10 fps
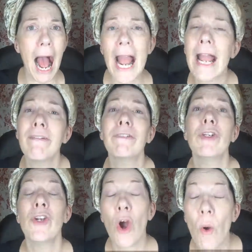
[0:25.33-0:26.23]
I have
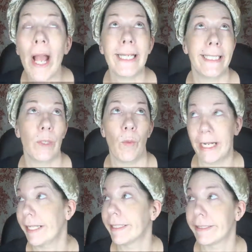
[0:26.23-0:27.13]
no idea
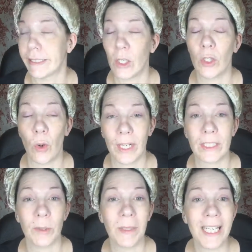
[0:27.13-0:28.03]
what it's
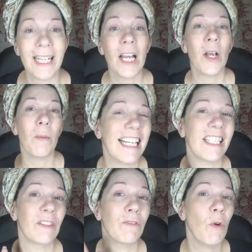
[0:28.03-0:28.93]
going to be. It
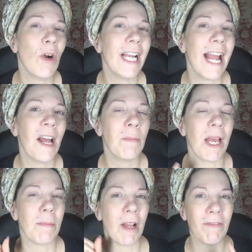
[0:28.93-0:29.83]
is 4 a.m.
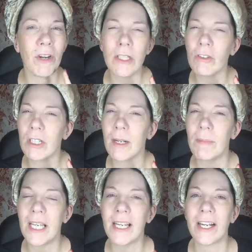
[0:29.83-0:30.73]
and my friends are going to
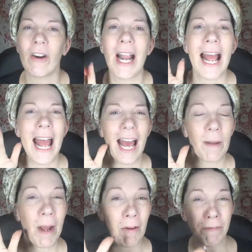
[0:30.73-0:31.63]
be here at
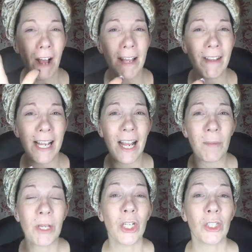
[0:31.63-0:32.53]
about 5
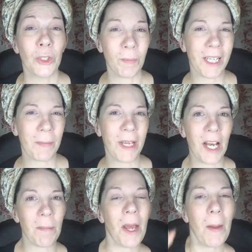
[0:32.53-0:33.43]
a.m. to pick me
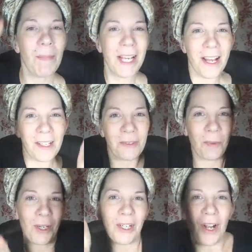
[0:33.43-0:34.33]
up because
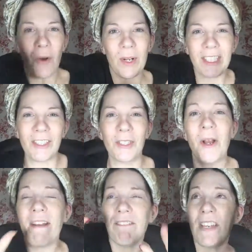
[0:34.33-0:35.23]
we're going to
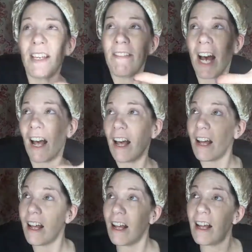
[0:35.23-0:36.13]
Viva
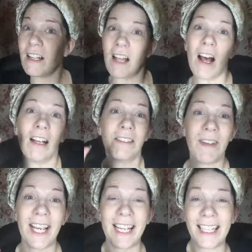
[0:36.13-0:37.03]
Las
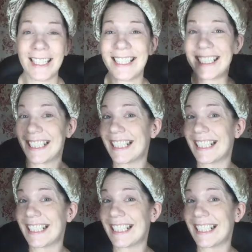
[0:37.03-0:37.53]
Vegas.